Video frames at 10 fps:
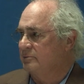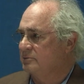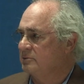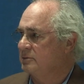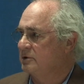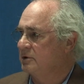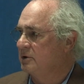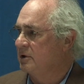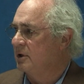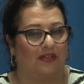I think that's
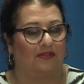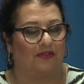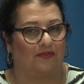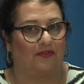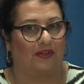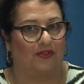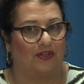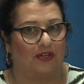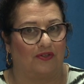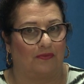really a
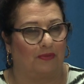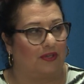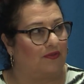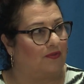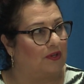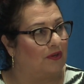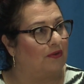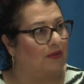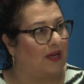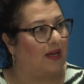differentiation piece for
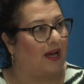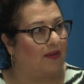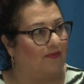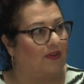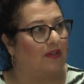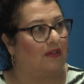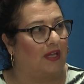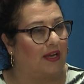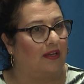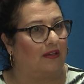you. Like, I feel
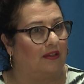like